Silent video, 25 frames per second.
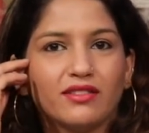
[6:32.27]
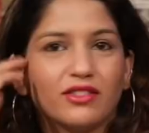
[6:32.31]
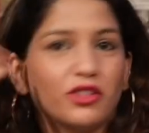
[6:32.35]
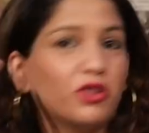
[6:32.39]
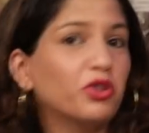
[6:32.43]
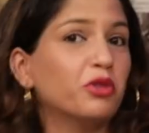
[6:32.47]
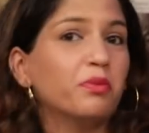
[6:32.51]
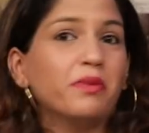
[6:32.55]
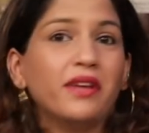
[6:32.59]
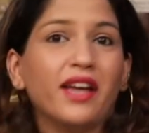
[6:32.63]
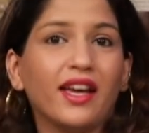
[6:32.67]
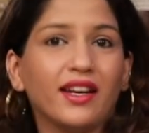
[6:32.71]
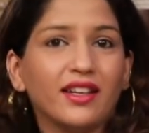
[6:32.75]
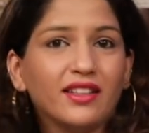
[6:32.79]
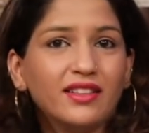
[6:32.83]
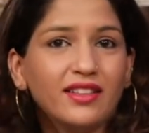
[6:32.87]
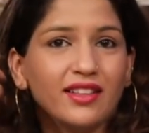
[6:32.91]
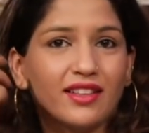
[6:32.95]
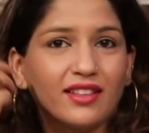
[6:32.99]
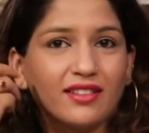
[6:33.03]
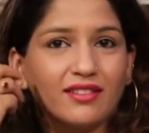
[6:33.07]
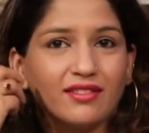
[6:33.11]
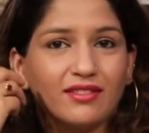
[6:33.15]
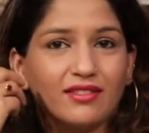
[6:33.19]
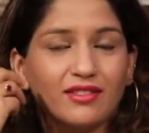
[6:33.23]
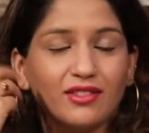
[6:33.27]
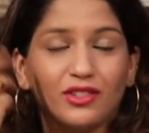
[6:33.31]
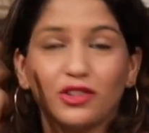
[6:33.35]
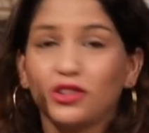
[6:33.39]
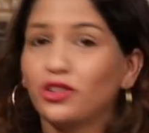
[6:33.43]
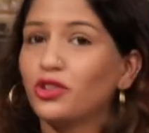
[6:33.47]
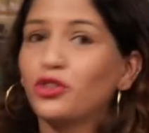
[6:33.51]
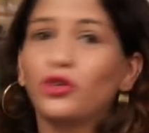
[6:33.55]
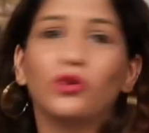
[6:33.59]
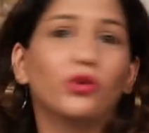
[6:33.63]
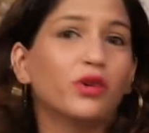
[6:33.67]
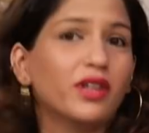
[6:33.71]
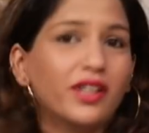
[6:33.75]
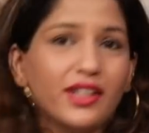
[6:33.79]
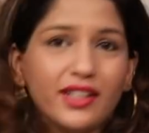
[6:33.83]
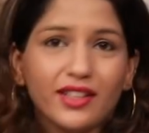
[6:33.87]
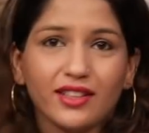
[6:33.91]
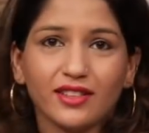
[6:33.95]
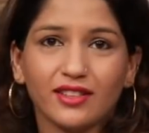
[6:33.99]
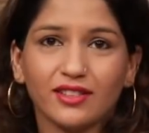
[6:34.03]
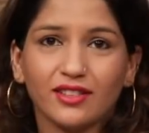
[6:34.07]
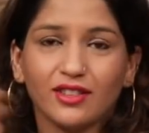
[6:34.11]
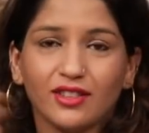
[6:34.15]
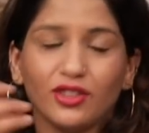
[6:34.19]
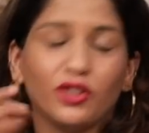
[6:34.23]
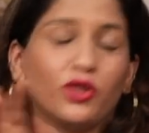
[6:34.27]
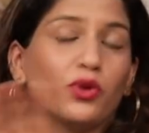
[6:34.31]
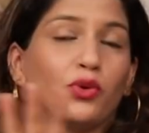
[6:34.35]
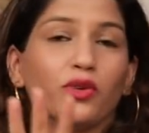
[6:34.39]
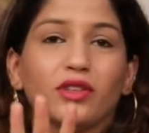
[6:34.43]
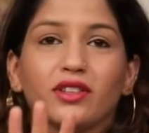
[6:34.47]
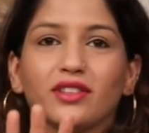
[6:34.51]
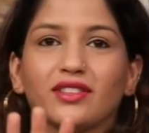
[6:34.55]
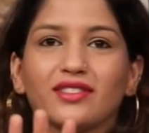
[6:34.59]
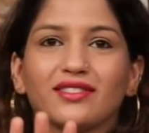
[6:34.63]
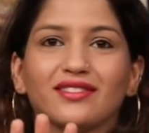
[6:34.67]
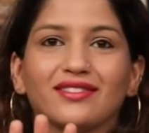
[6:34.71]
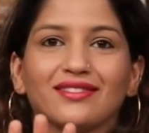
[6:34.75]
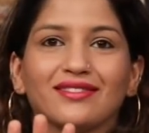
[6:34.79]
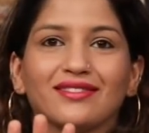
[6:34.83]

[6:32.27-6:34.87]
Could be anything. Google it. Don't.